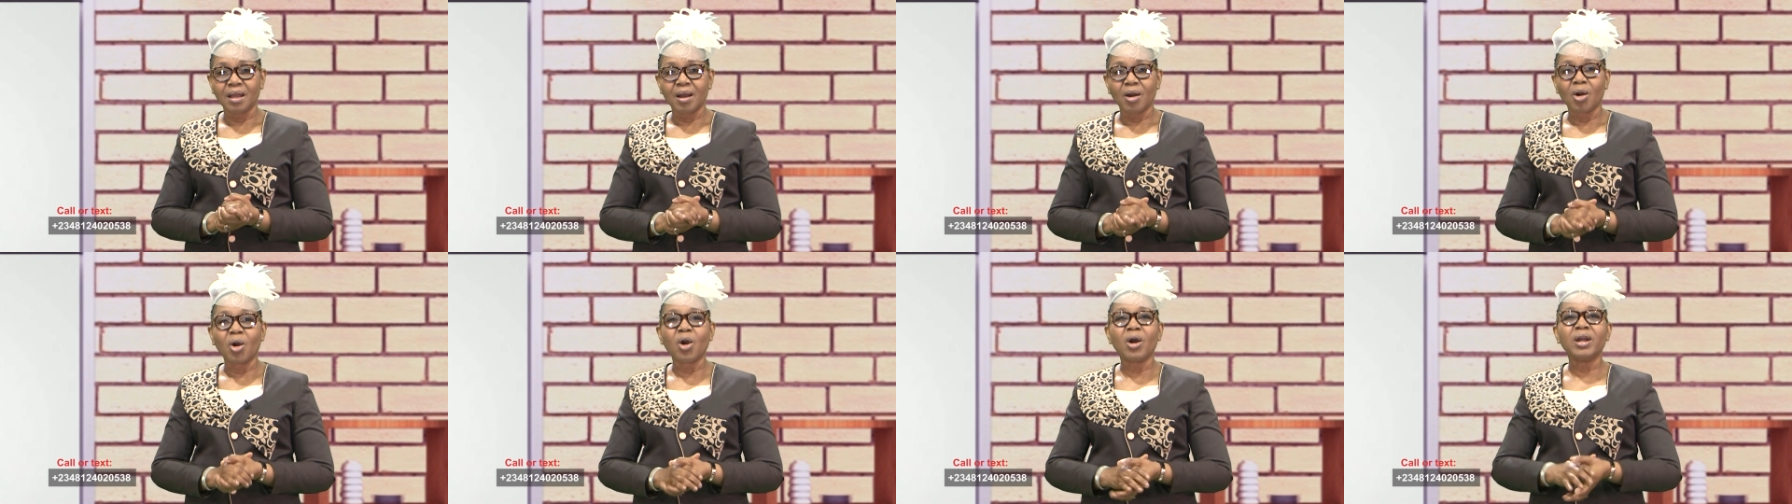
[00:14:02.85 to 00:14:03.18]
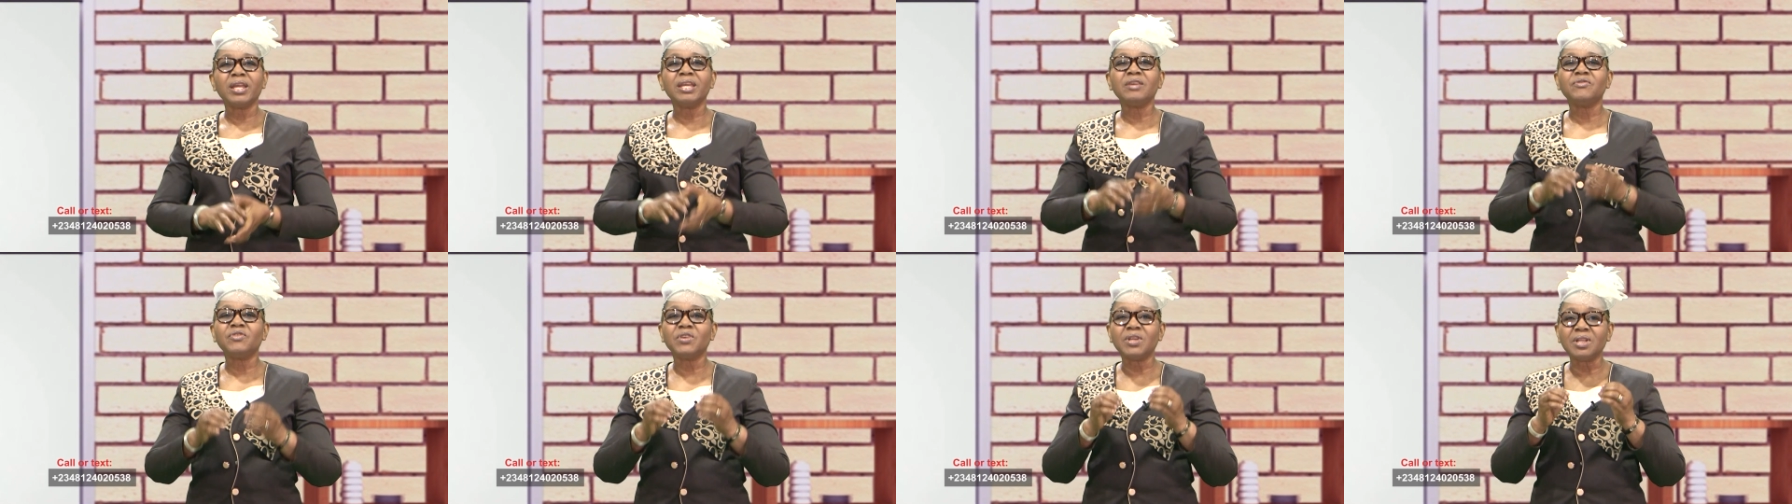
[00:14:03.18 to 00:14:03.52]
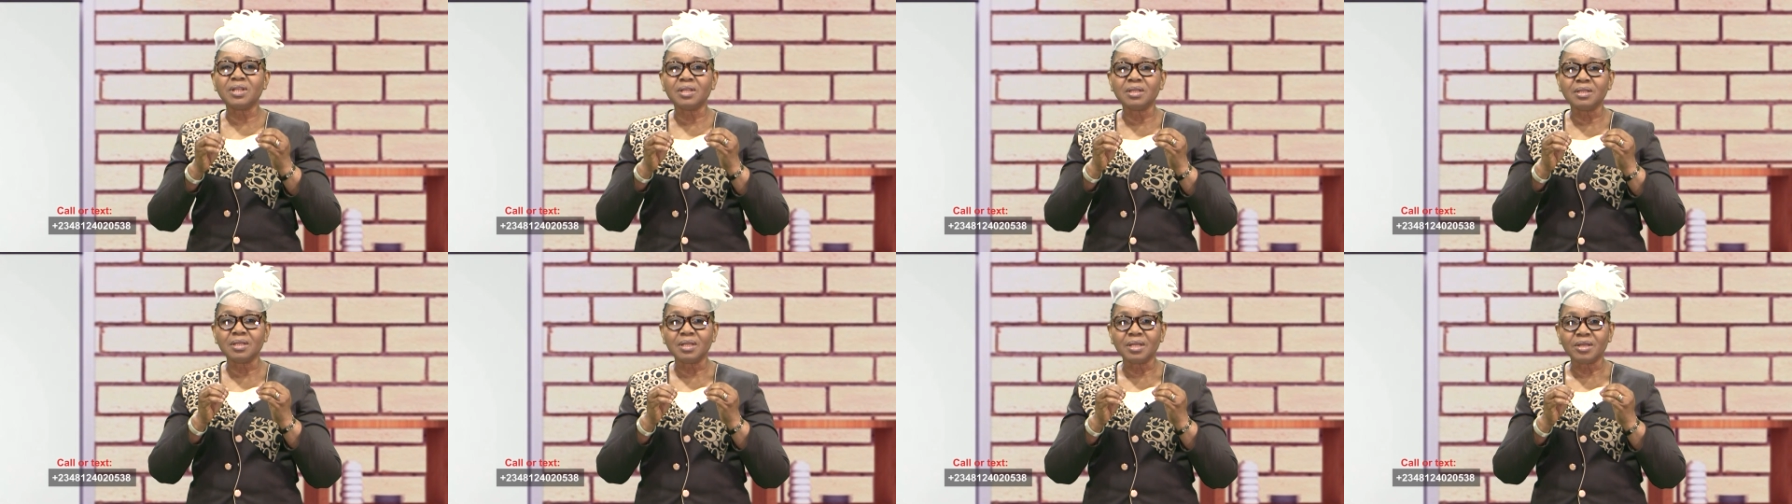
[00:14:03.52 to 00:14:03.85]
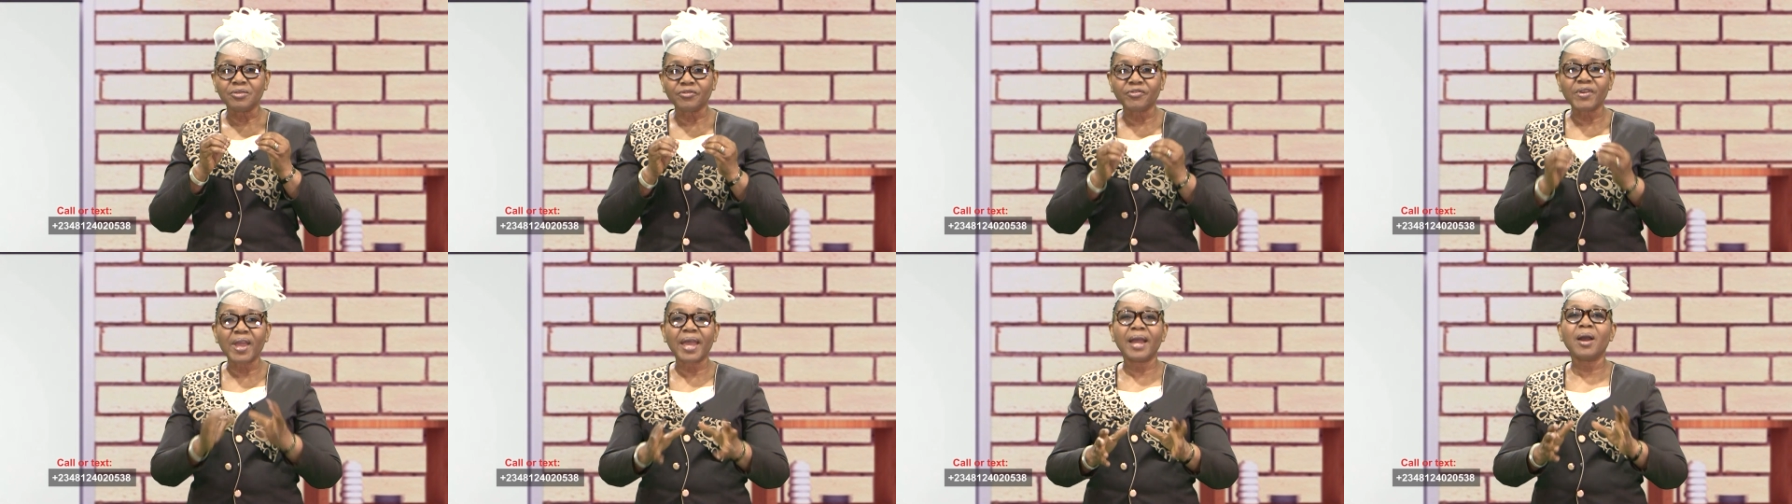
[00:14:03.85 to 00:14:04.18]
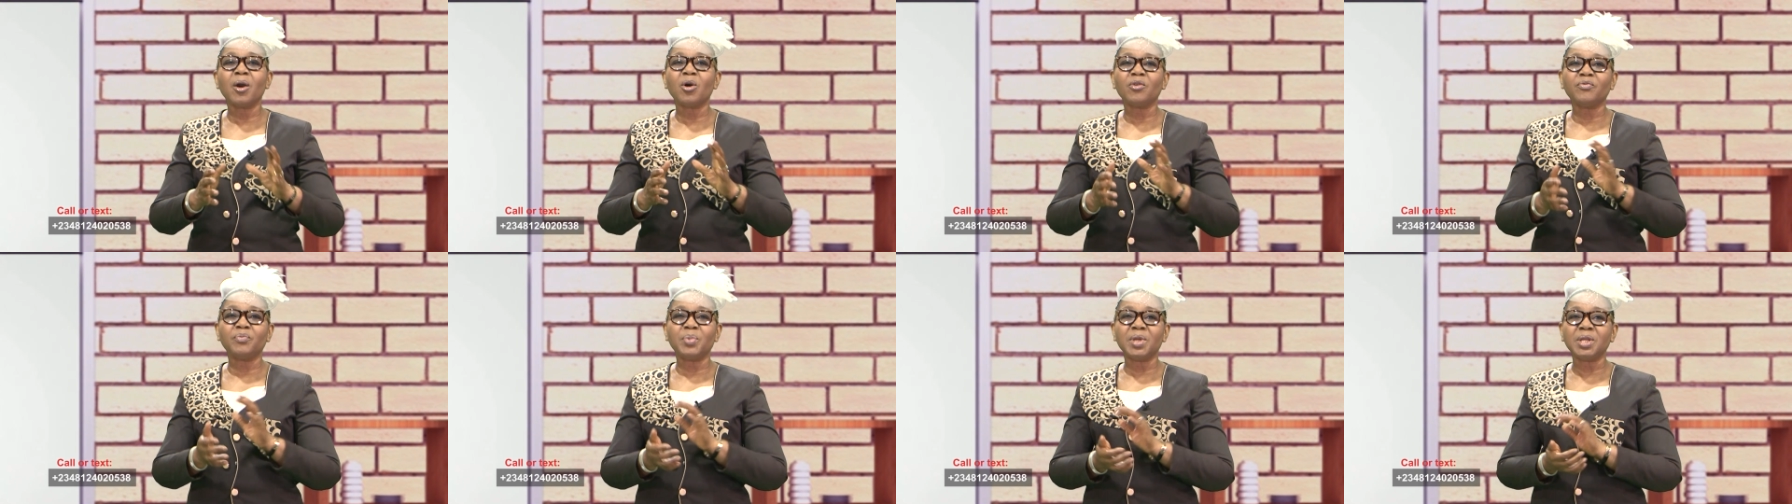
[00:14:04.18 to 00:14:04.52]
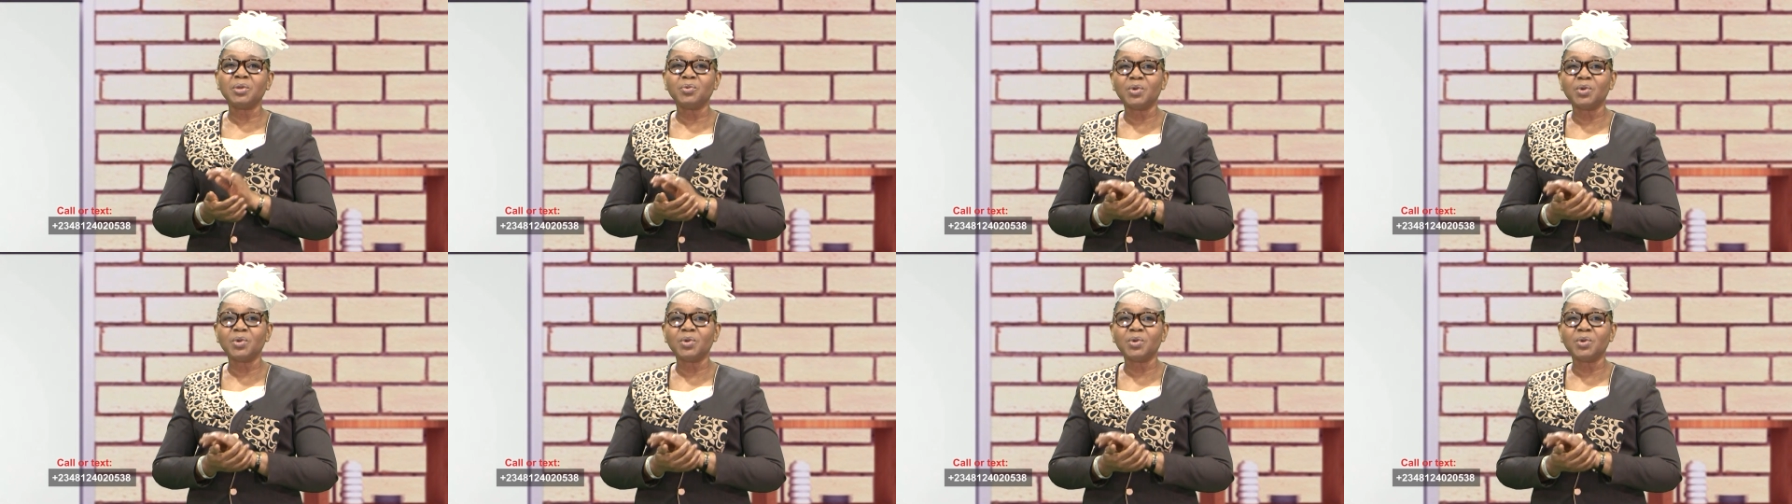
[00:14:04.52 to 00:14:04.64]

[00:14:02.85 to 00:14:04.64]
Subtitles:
or even fear of being